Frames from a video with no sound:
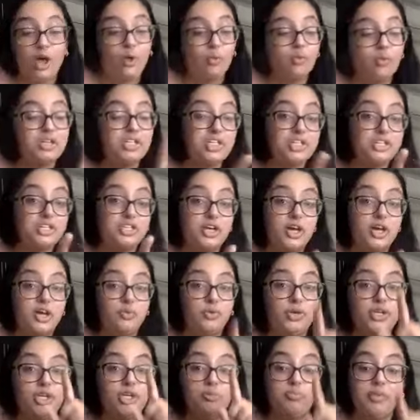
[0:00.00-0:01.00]
which is good
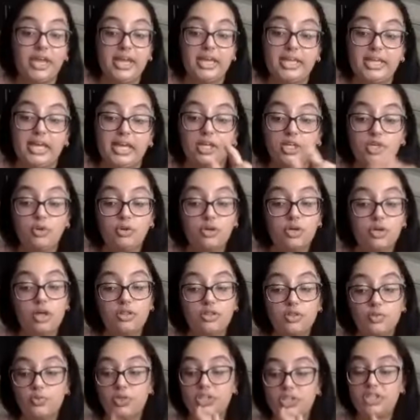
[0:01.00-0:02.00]
when you bake it. You
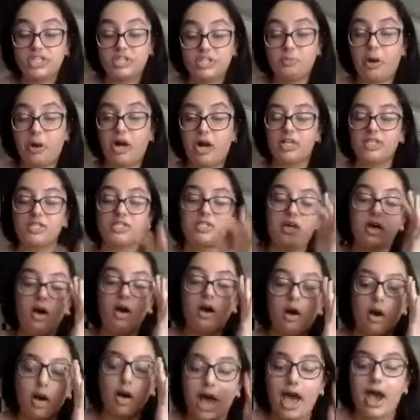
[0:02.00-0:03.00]
with this pasta,
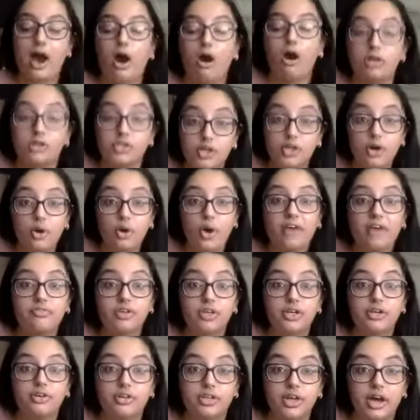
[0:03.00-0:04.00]
also after
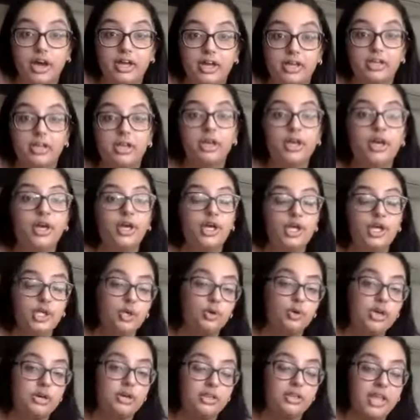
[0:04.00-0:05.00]
you're done,
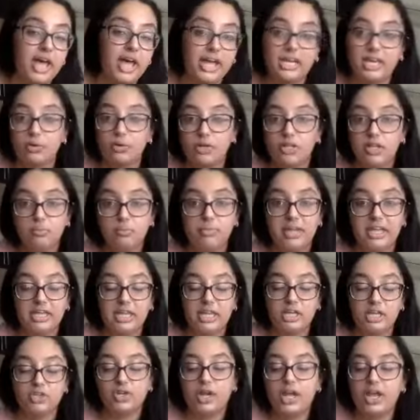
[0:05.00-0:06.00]
you can line it with a
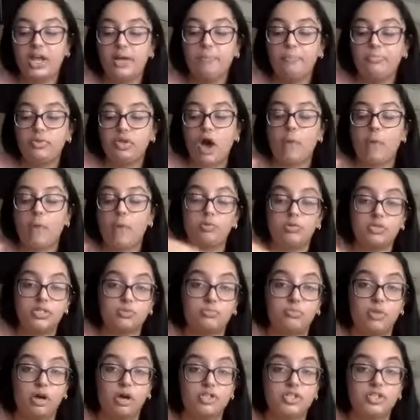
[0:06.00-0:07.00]
baking tray, top it with
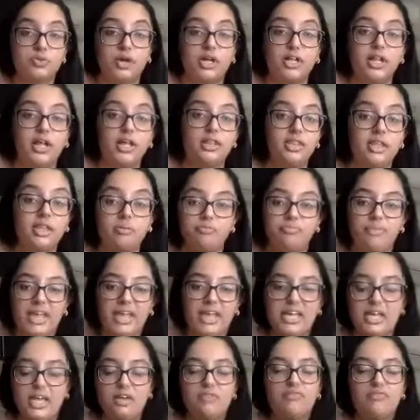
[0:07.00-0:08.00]
some mozzarella, and then
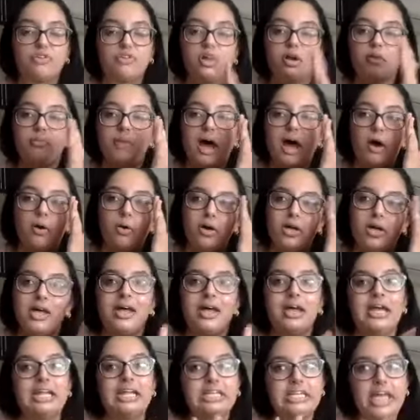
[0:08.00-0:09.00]
bake it for about
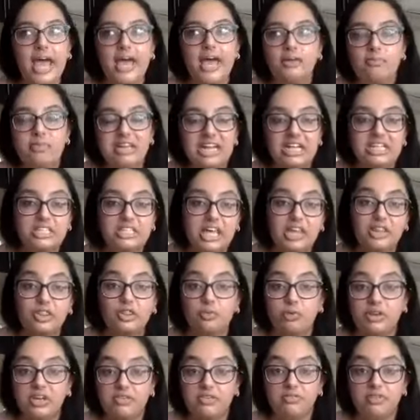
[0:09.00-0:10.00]
10 minutes at
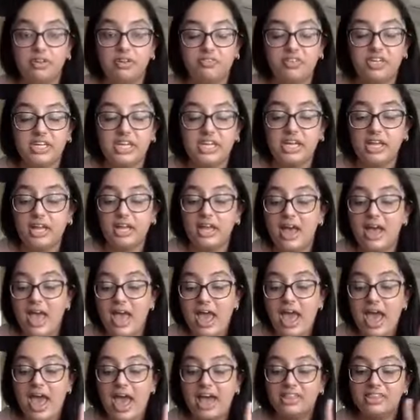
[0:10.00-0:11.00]
350.
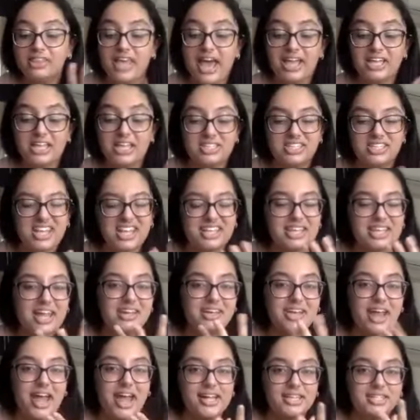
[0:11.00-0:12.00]
And that gets like
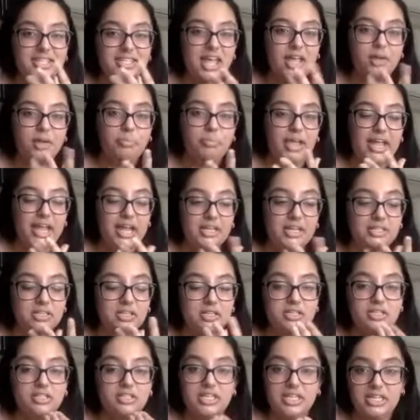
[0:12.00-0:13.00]
that nice like baked
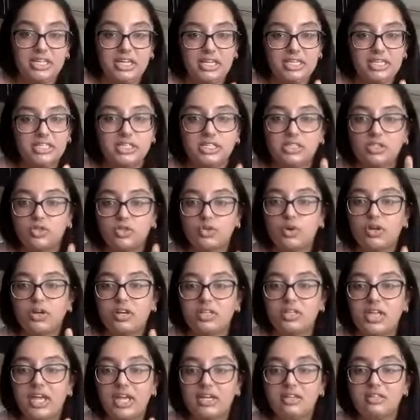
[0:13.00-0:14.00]
ziti sort
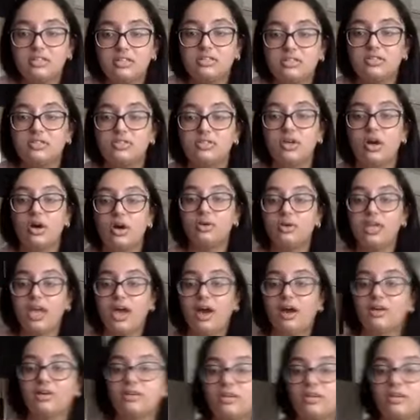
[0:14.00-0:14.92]
of taste. So yeah.